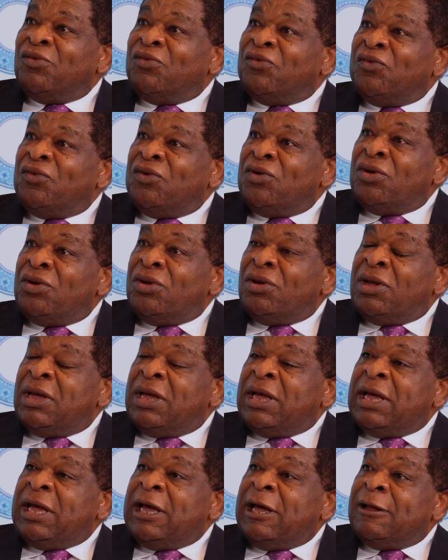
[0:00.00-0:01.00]
of
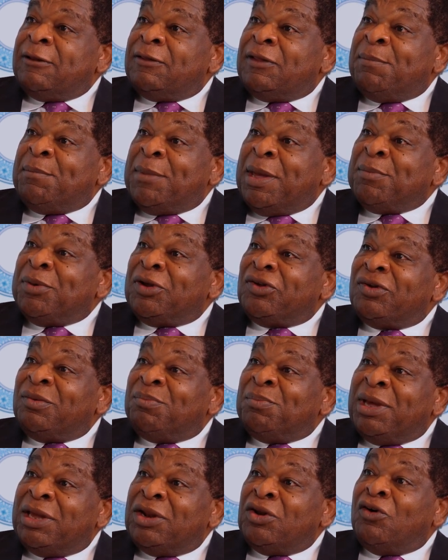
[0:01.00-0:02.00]
the
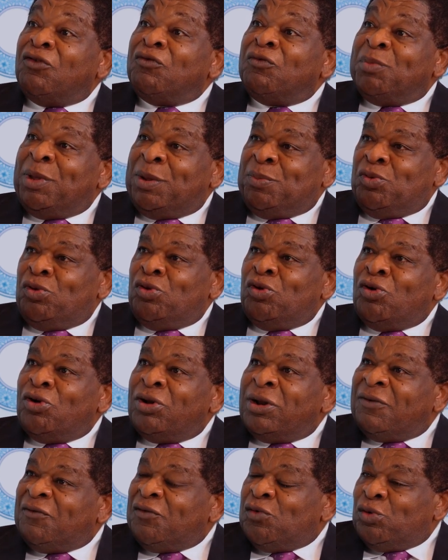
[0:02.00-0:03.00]
membership made of people
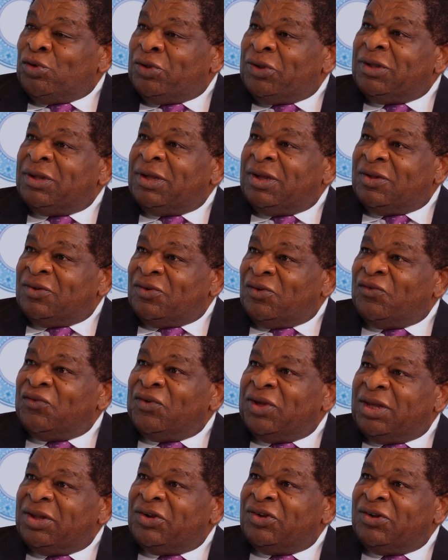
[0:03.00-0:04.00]
under 40 years
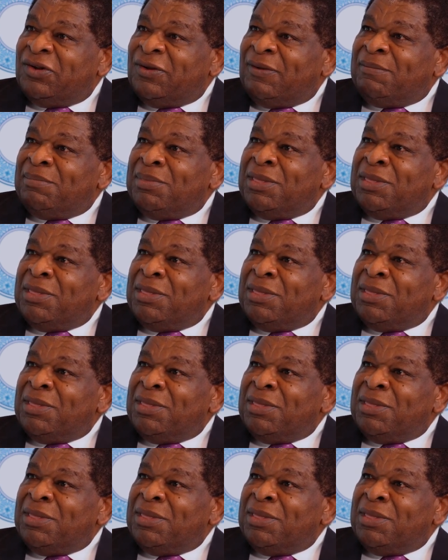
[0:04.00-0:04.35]
of age.